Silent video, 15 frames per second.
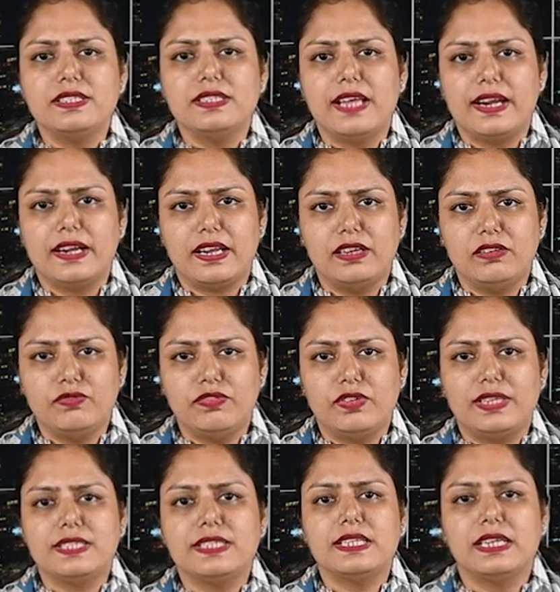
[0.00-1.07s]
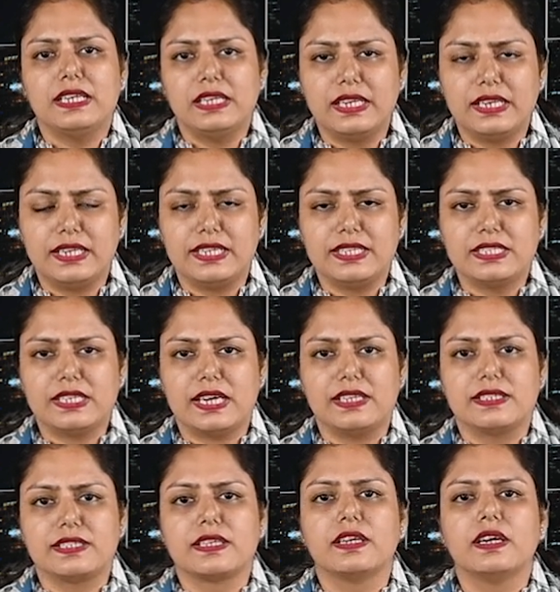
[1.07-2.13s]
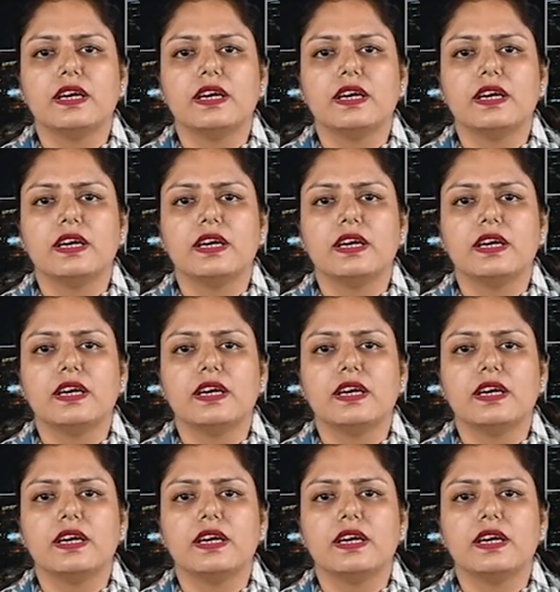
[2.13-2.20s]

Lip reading: that influence learning styles.